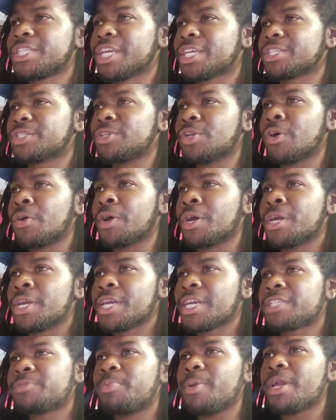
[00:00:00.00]
next door.
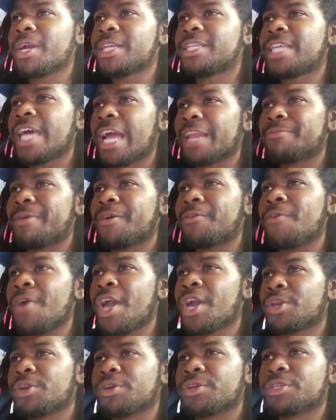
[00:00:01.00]
It's being attacked by
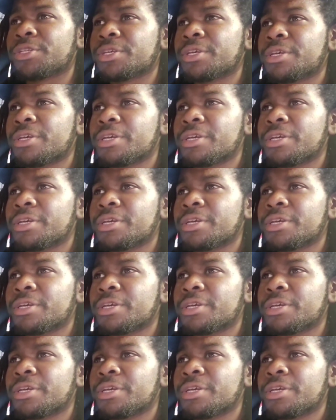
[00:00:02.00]
raiders.